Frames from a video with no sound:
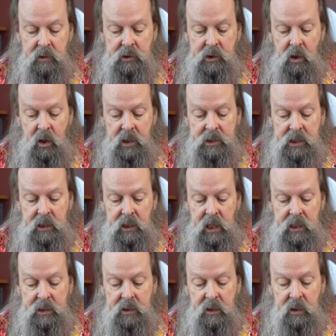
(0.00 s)
charging
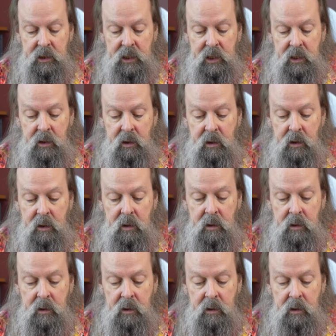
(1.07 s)
lights on here